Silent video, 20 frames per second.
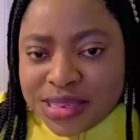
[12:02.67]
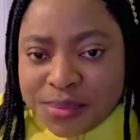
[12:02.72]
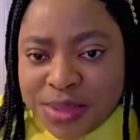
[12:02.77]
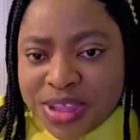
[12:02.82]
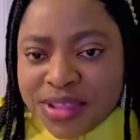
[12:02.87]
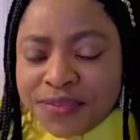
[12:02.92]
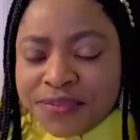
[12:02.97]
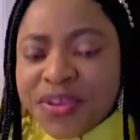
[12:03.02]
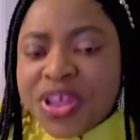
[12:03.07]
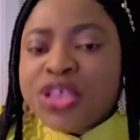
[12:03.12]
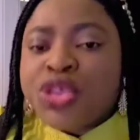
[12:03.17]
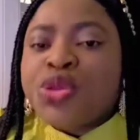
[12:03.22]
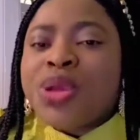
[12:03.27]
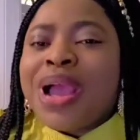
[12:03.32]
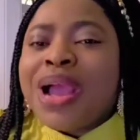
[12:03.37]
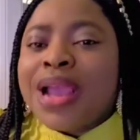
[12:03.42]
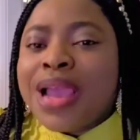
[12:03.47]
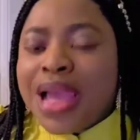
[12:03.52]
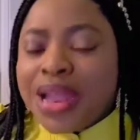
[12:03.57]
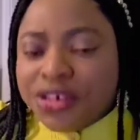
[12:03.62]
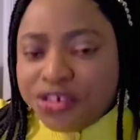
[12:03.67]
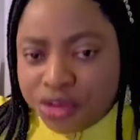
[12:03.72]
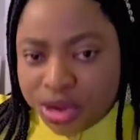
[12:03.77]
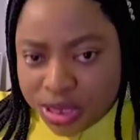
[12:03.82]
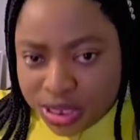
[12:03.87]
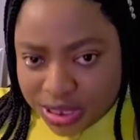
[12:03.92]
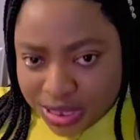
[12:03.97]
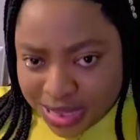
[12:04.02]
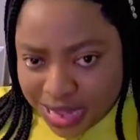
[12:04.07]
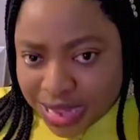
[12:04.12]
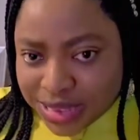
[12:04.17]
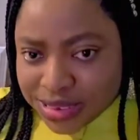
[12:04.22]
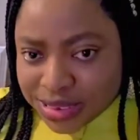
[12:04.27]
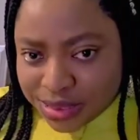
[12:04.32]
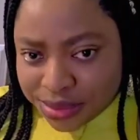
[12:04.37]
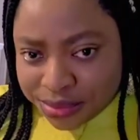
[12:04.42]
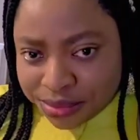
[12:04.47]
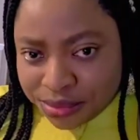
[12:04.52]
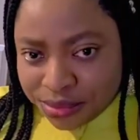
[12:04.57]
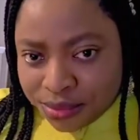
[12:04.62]
phase, you are gathering data.
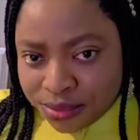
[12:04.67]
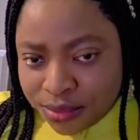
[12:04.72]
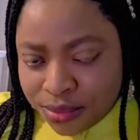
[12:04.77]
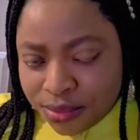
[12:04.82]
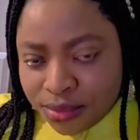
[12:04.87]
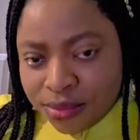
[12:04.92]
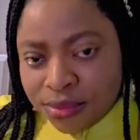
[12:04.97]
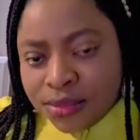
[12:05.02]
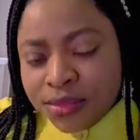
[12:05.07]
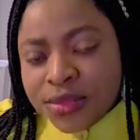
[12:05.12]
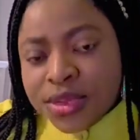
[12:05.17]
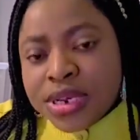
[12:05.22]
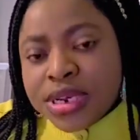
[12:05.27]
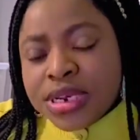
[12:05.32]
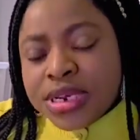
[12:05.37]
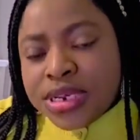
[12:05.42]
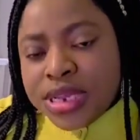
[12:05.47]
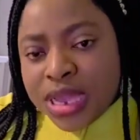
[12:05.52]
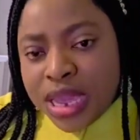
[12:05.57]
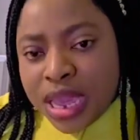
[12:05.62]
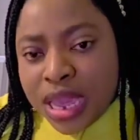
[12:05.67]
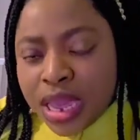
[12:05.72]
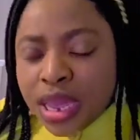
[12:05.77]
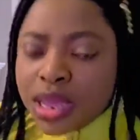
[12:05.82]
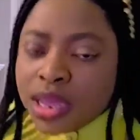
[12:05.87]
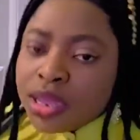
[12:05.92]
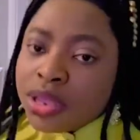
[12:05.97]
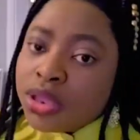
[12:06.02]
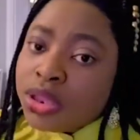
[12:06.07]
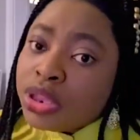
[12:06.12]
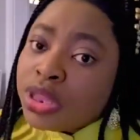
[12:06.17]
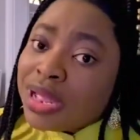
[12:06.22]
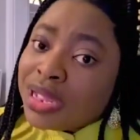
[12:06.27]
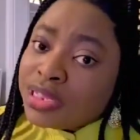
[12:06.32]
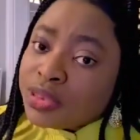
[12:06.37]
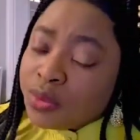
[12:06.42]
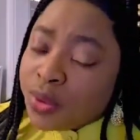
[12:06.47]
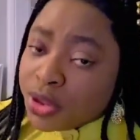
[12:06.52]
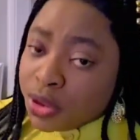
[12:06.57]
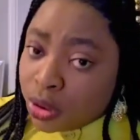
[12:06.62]
D, that's
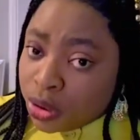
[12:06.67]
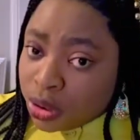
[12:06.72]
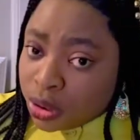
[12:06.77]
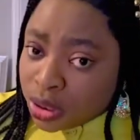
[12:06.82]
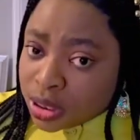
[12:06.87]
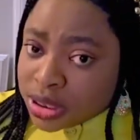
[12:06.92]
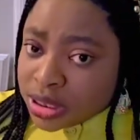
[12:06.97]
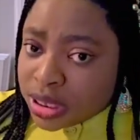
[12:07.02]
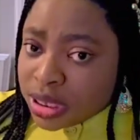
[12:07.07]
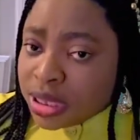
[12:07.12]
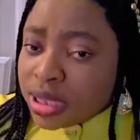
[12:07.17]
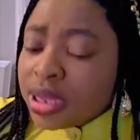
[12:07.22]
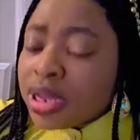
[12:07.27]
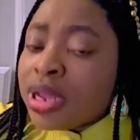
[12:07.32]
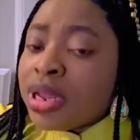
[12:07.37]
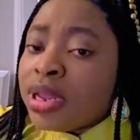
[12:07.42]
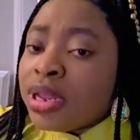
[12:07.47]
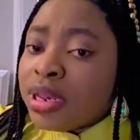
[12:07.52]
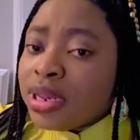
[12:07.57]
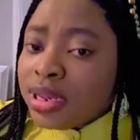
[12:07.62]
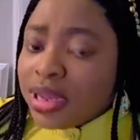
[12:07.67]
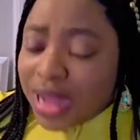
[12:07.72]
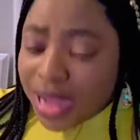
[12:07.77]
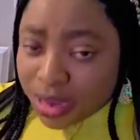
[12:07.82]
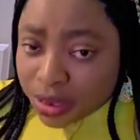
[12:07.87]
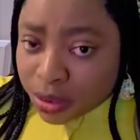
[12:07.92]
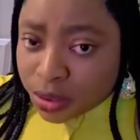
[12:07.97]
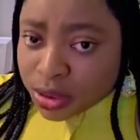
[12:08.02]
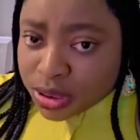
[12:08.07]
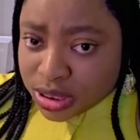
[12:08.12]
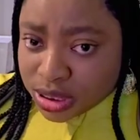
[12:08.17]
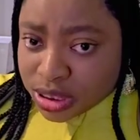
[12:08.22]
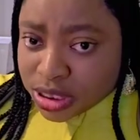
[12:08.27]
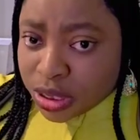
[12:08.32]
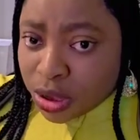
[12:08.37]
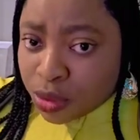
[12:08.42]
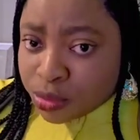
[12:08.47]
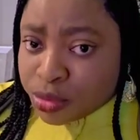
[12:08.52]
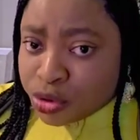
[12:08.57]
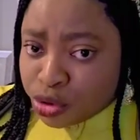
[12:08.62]
when your nursing diagnosis
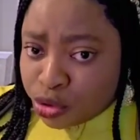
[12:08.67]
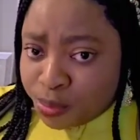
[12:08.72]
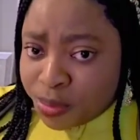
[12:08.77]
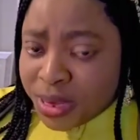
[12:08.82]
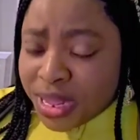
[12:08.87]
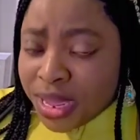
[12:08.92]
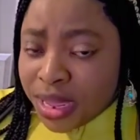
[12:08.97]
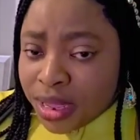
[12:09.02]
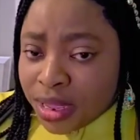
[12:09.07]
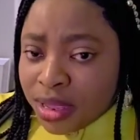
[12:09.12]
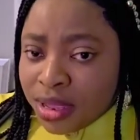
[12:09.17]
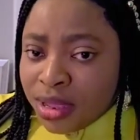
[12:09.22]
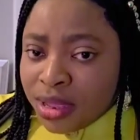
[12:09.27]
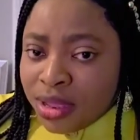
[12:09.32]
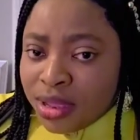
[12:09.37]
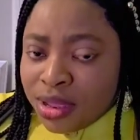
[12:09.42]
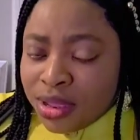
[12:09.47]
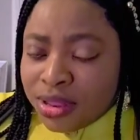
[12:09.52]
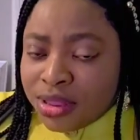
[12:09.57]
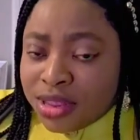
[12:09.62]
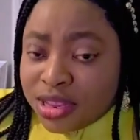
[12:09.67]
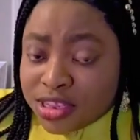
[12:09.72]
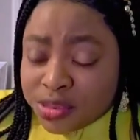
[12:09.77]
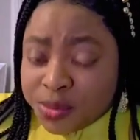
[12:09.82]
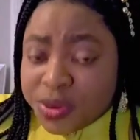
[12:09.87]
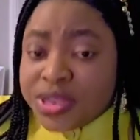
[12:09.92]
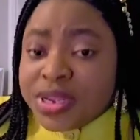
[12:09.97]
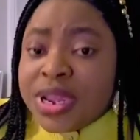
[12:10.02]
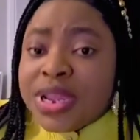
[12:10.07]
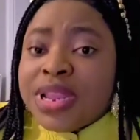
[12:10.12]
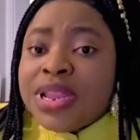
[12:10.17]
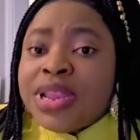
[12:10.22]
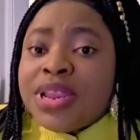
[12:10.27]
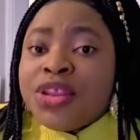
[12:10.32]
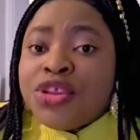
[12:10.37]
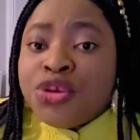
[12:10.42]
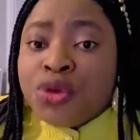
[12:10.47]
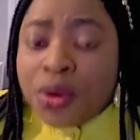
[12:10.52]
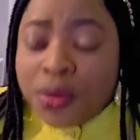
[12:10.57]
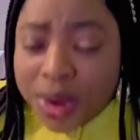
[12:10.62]
comes to play. This patient, you
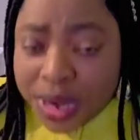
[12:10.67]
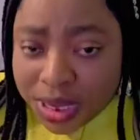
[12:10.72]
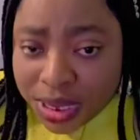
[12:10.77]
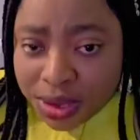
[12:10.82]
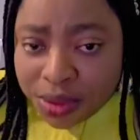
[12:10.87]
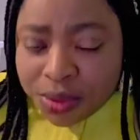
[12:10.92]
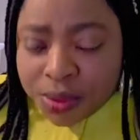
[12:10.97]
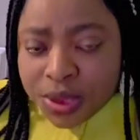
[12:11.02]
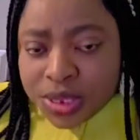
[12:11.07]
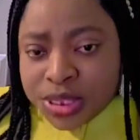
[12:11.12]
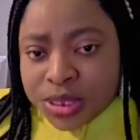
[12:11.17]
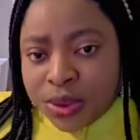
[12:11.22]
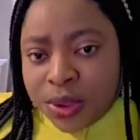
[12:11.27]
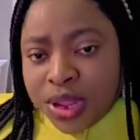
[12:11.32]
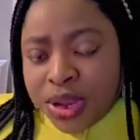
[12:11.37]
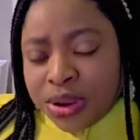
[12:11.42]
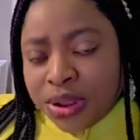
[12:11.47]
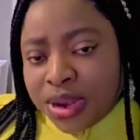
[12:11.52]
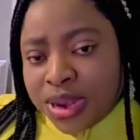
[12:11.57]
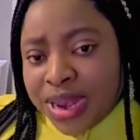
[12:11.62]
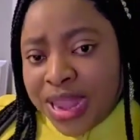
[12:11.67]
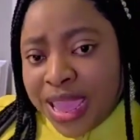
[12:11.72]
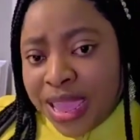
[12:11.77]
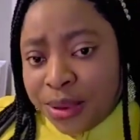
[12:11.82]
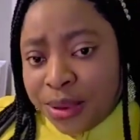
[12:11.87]
already know what's going on now.